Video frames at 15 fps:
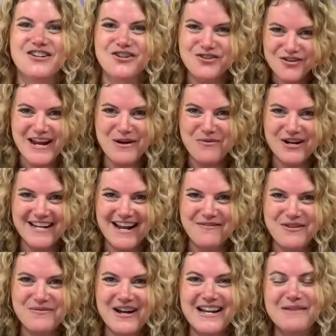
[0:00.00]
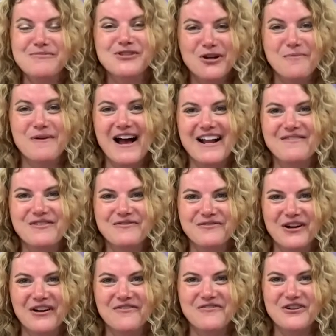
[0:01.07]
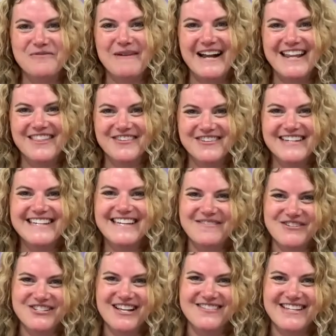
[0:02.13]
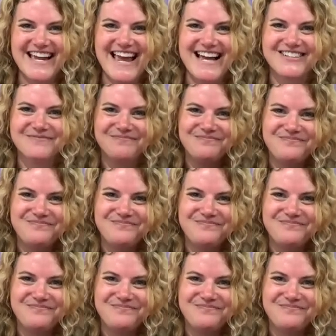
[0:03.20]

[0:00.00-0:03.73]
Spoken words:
Great work, everyone. I'm so proud of you for our full body 3. Give yourselves a hand.